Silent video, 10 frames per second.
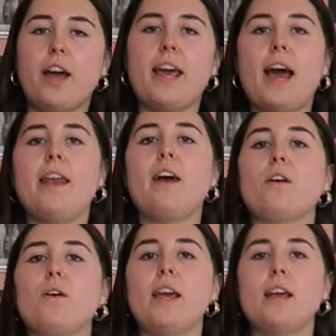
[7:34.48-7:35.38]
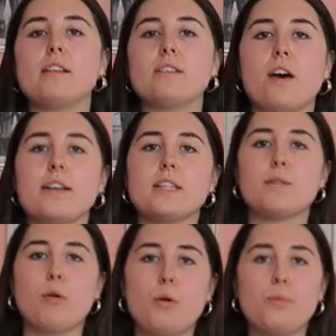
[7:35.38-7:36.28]
and I got it in a size
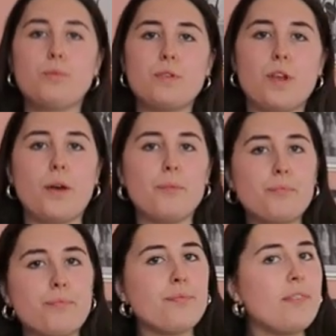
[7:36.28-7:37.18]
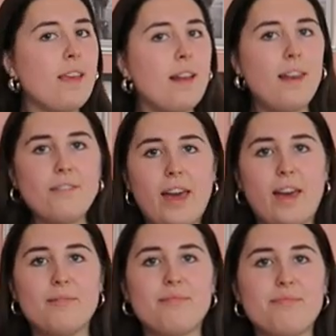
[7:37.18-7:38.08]
small. So, love it.